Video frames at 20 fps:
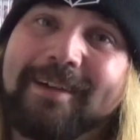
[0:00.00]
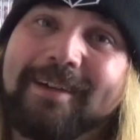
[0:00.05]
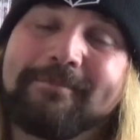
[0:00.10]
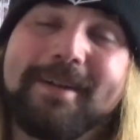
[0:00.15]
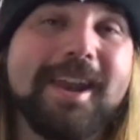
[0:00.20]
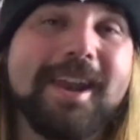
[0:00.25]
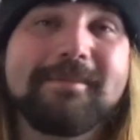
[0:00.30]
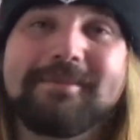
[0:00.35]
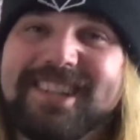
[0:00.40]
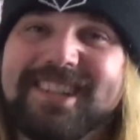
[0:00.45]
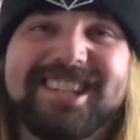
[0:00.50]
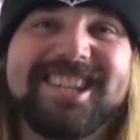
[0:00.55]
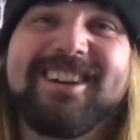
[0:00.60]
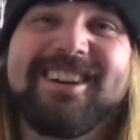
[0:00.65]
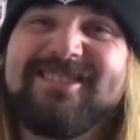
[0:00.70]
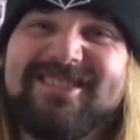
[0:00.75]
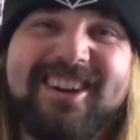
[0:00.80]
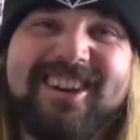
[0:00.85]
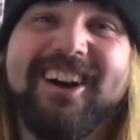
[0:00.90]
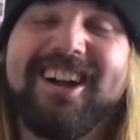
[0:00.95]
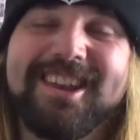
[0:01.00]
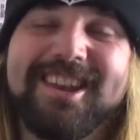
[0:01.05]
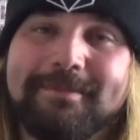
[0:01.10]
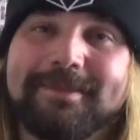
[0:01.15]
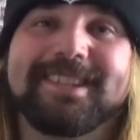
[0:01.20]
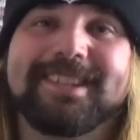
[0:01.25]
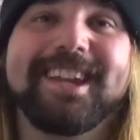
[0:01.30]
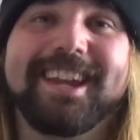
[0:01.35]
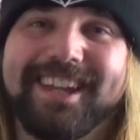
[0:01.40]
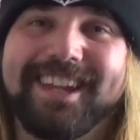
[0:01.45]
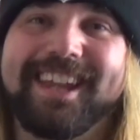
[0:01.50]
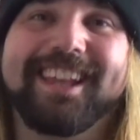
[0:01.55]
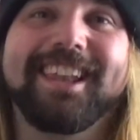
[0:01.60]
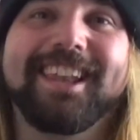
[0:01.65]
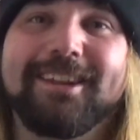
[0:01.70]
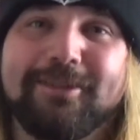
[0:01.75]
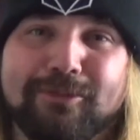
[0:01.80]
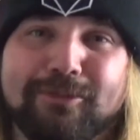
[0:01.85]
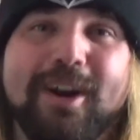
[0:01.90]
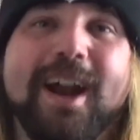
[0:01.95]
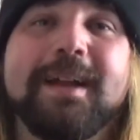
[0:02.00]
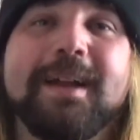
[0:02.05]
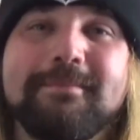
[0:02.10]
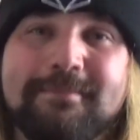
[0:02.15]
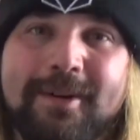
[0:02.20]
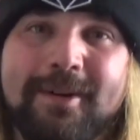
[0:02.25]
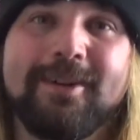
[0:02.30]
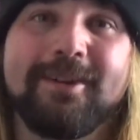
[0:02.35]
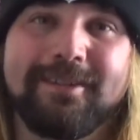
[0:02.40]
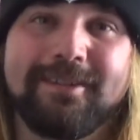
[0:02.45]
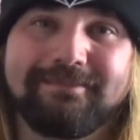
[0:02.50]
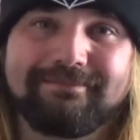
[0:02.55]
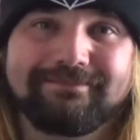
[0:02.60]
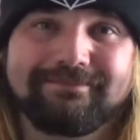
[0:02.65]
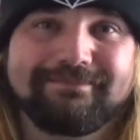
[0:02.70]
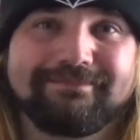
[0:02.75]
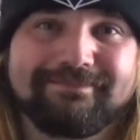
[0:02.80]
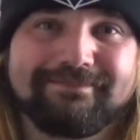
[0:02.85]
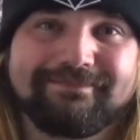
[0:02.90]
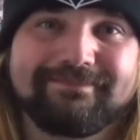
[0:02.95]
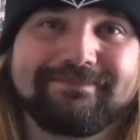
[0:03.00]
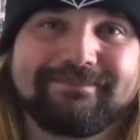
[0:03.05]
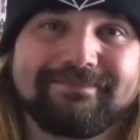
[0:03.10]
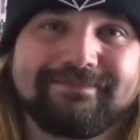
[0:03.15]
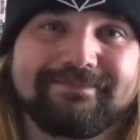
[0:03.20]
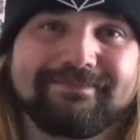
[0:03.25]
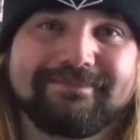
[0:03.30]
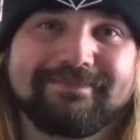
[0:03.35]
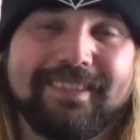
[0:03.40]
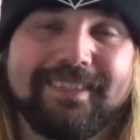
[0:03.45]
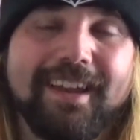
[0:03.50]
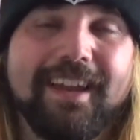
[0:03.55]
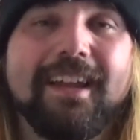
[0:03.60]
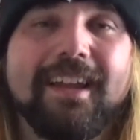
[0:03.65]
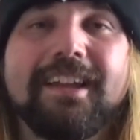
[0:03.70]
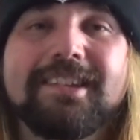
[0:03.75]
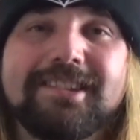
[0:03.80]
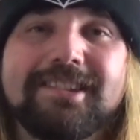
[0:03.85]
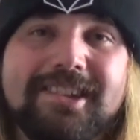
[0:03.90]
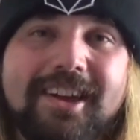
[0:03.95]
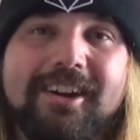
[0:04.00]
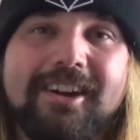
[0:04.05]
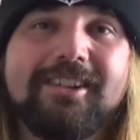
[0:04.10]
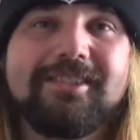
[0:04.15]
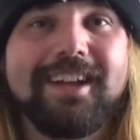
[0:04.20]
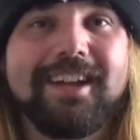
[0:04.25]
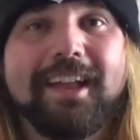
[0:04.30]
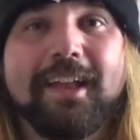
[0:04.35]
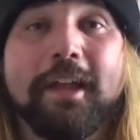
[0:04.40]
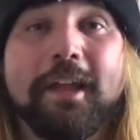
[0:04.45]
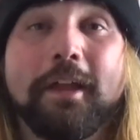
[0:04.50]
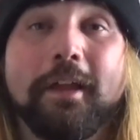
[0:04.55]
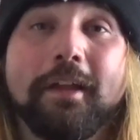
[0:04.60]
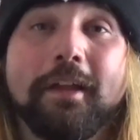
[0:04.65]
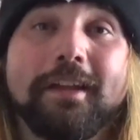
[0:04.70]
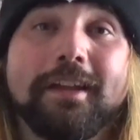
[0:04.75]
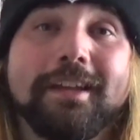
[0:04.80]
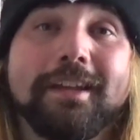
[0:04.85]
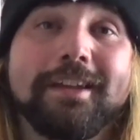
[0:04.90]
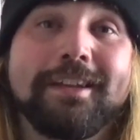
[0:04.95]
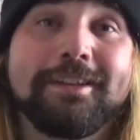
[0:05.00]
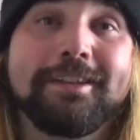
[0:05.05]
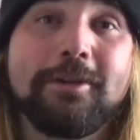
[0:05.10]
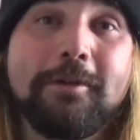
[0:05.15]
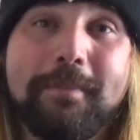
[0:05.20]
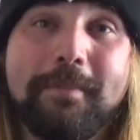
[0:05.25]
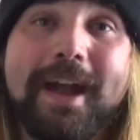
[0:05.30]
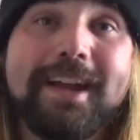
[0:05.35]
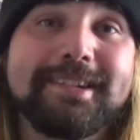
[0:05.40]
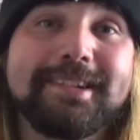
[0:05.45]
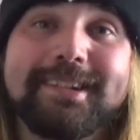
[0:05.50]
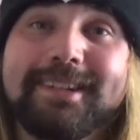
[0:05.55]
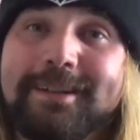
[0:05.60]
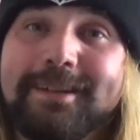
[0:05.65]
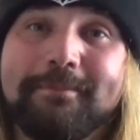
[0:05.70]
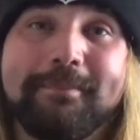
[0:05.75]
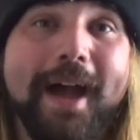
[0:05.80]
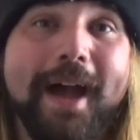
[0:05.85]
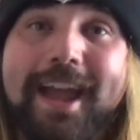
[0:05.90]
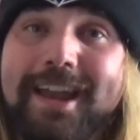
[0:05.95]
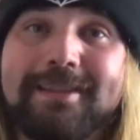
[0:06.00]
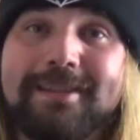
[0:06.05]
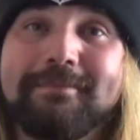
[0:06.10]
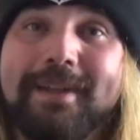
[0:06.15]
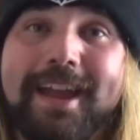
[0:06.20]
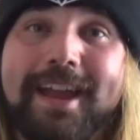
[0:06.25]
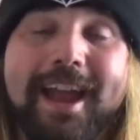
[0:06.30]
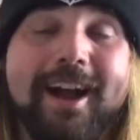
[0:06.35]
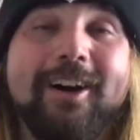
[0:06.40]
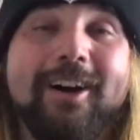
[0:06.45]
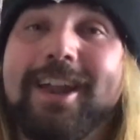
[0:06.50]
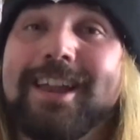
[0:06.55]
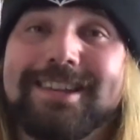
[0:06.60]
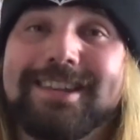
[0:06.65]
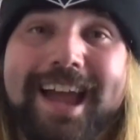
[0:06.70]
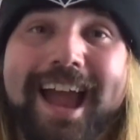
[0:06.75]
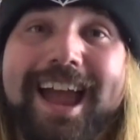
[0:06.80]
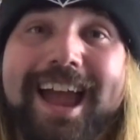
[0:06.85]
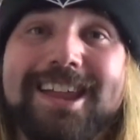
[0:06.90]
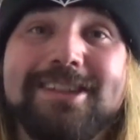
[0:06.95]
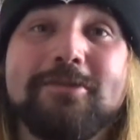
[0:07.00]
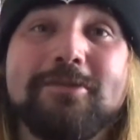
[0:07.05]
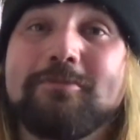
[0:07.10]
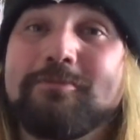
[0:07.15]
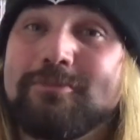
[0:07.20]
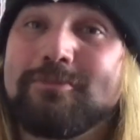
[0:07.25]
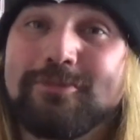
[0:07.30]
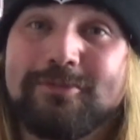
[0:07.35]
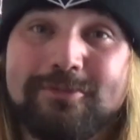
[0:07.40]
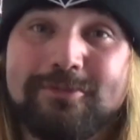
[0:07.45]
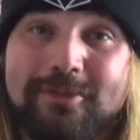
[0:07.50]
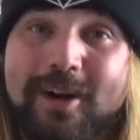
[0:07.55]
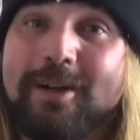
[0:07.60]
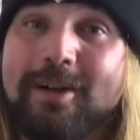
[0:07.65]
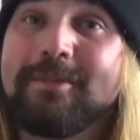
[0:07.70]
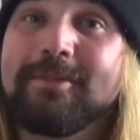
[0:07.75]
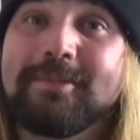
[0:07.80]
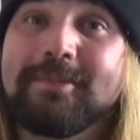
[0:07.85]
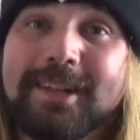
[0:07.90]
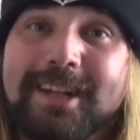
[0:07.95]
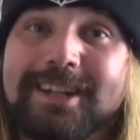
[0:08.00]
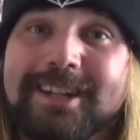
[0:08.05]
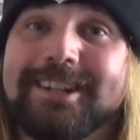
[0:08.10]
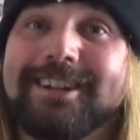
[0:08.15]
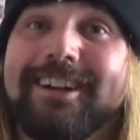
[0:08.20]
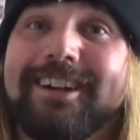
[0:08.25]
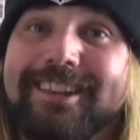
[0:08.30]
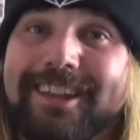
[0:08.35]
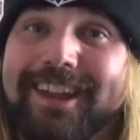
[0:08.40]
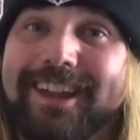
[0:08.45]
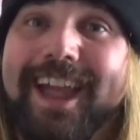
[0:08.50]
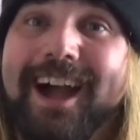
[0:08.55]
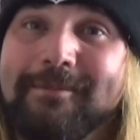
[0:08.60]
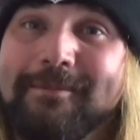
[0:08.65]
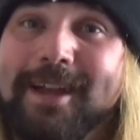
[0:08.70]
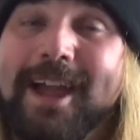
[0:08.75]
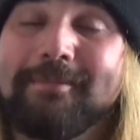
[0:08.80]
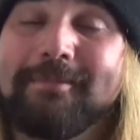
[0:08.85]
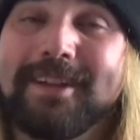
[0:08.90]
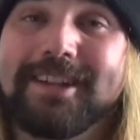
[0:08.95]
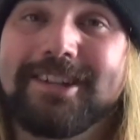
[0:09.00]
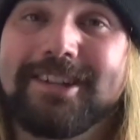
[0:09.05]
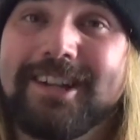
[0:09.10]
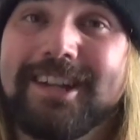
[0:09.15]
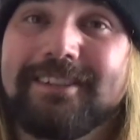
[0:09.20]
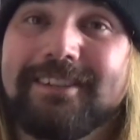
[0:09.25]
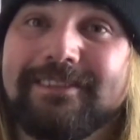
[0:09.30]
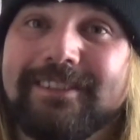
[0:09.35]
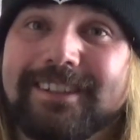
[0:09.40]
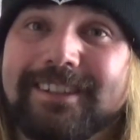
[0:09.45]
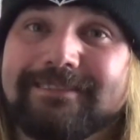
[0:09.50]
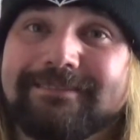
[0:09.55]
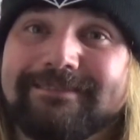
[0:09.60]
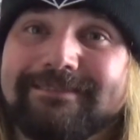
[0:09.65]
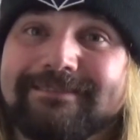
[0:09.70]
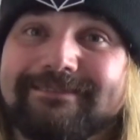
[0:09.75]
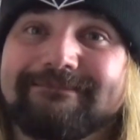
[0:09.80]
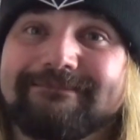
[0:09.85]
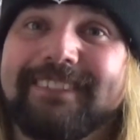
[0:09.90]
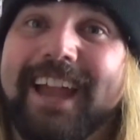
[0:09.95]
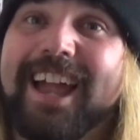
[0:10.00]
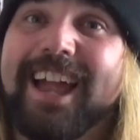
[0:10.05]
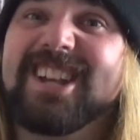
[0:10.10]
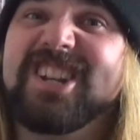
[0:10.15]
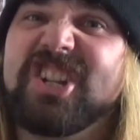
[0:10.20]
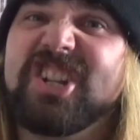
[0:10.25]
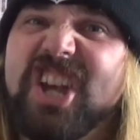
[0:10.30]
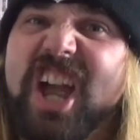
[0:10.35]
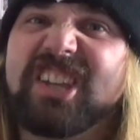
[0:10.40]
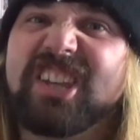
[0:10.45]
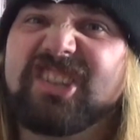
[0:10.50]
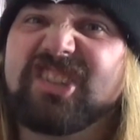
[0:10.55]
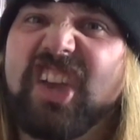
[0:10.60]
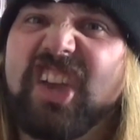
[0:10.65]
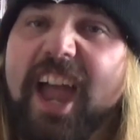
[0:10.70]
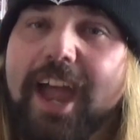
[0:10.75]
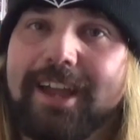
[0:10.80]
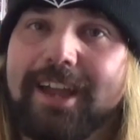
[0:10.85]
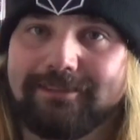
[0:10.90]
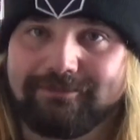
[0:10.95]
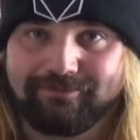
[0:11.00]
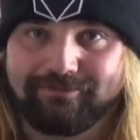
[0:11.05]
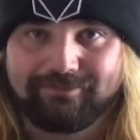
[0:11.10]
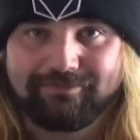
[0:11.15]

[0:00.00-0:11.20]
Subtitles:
but I'm still not in a particularly great mood. So, you basically baited me on a day you probably shouldn't have come at me, Chief. Just saying.